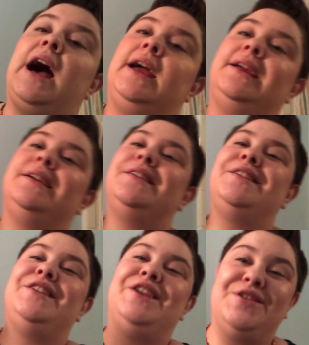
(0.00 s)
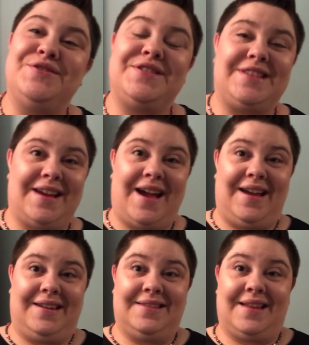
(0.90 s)
I used
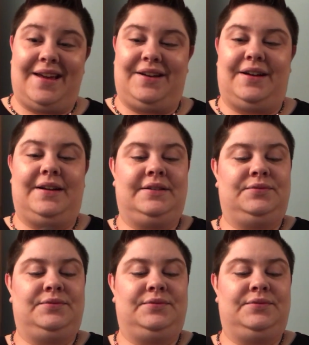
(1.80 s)
eyeliner.